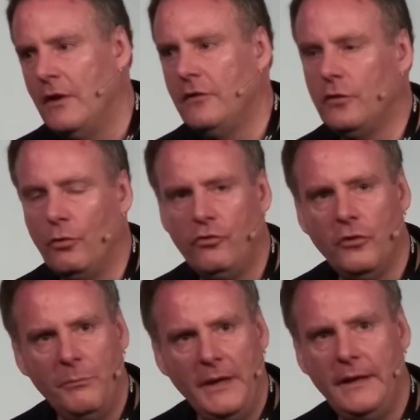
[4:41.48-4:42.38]

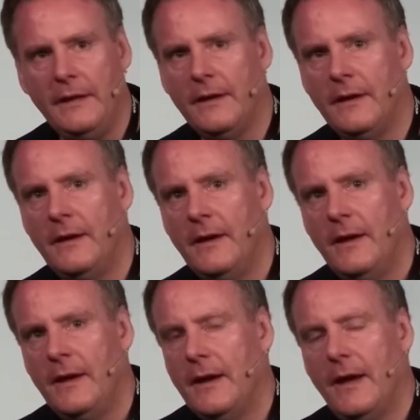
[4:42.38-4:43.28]
social media.
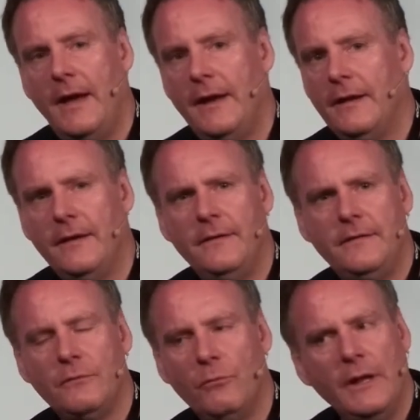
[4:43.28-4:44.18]
It
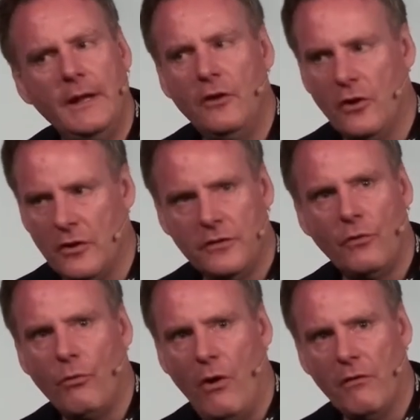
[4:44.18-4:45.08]
is really looking at the
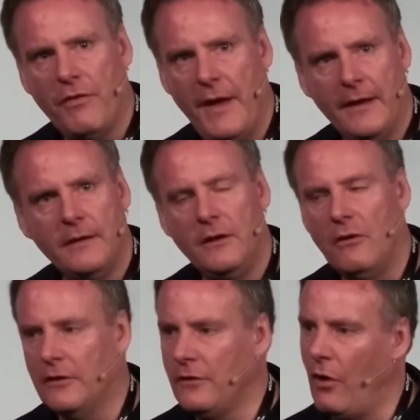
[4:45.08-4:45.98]
wrong thing. You
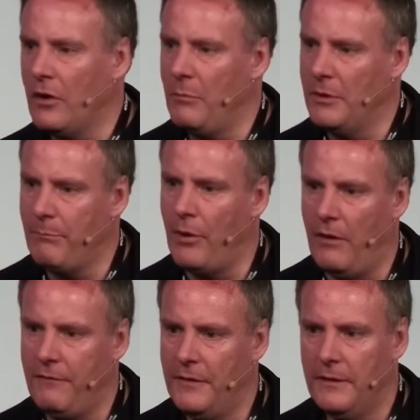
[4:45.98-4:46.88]
got to talk about
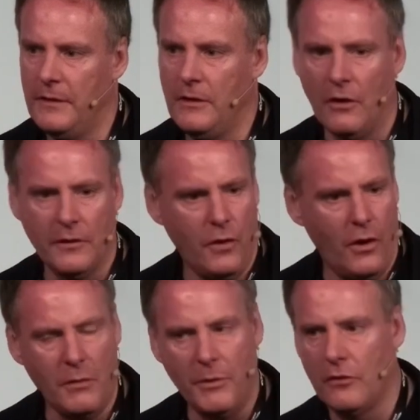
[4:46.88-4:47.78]
profit. You got to
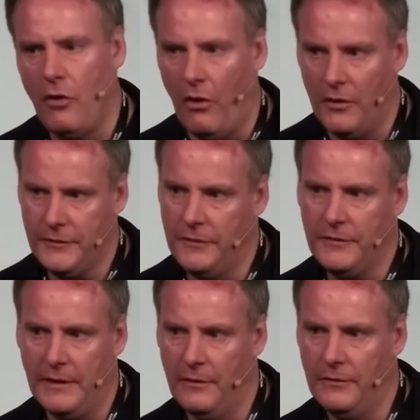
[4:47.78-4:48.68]
talk about cost and
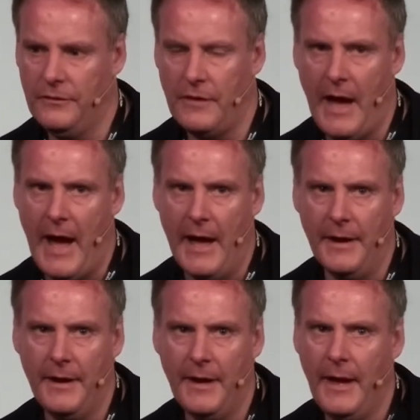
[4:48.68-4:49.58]
sales,
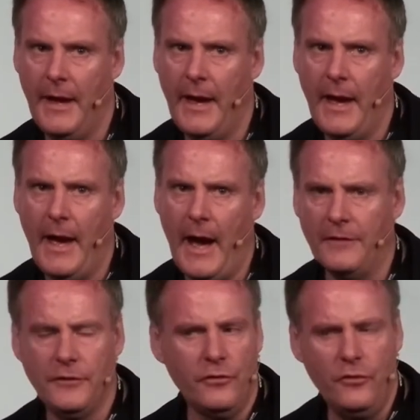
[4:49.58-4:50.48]
and
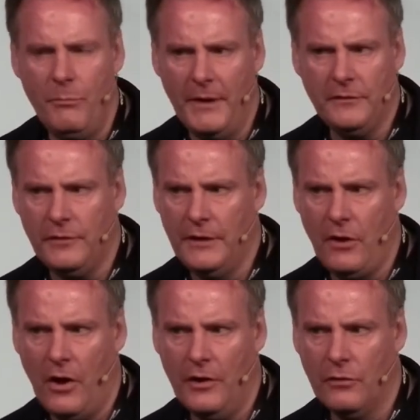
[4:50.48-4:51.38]
so there's no mystery to
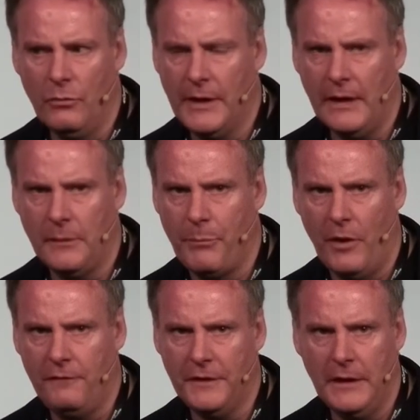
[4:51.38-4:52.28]
how you're going to get the
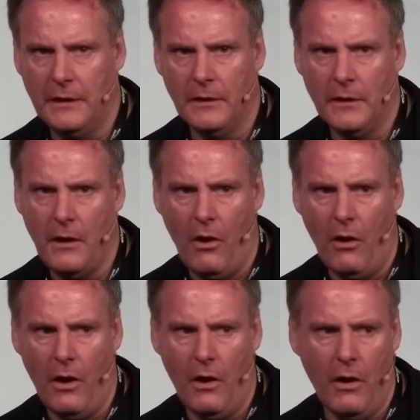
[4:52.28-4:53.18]
profit here
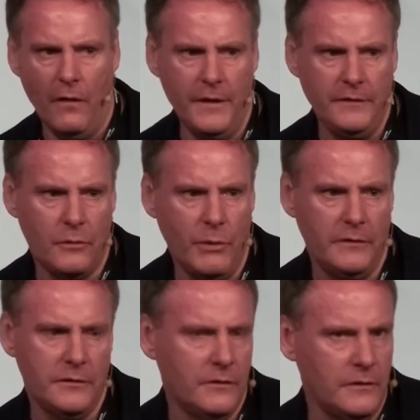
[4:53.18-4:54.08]
on these
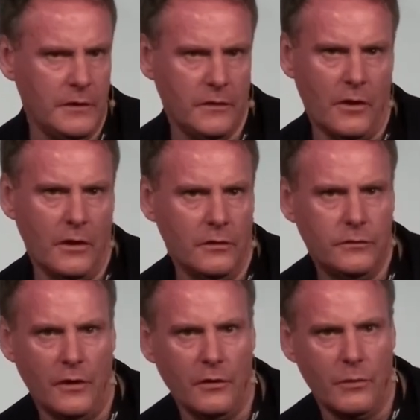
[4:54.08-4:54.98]
equations, and you can
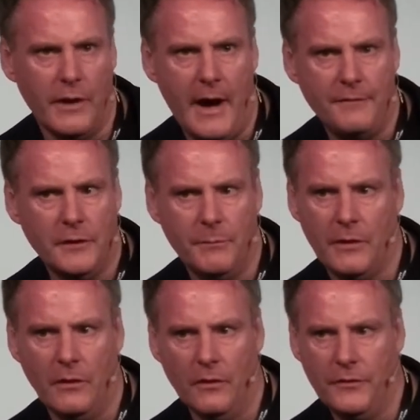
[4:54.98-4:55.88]
download it after,
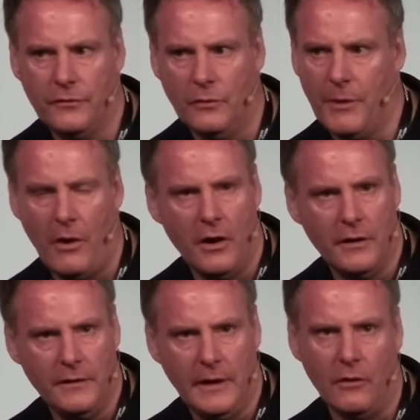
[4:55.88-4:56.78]
because it's going to be hard
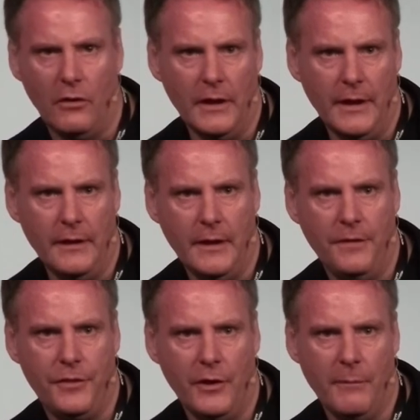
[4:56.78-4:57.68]
to take it all in
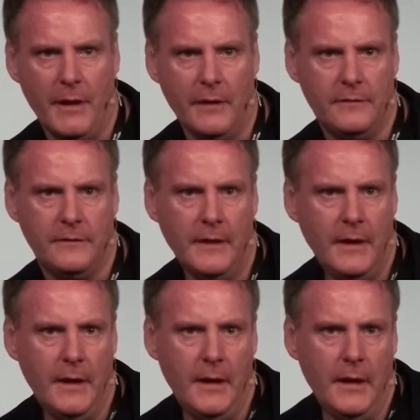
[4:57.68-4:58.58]
30 minutes,
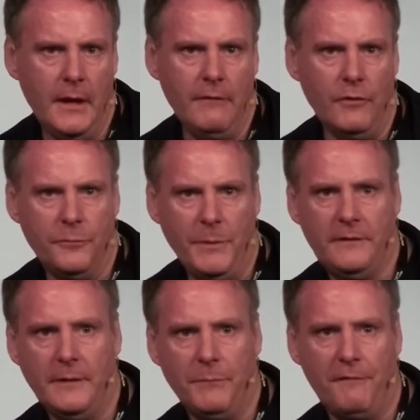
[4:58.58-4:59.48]
even though it's been
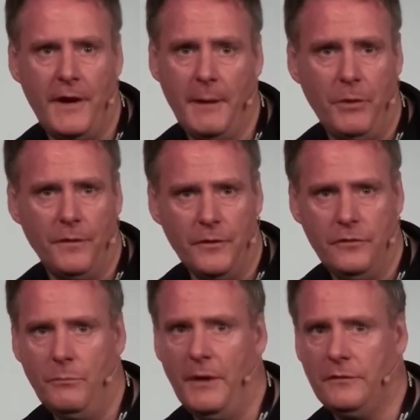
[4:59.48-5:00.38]
simplified. But there's
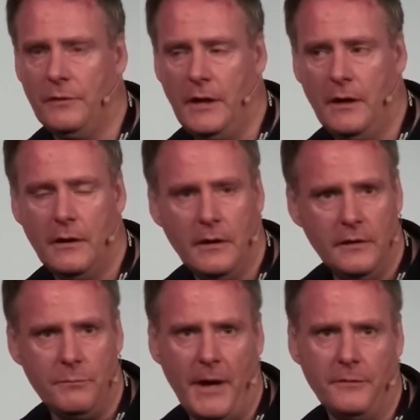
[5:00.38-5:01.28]
no mystery here.
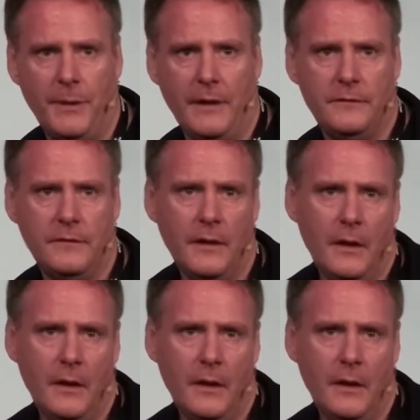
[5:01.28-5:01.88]
It's MAS based,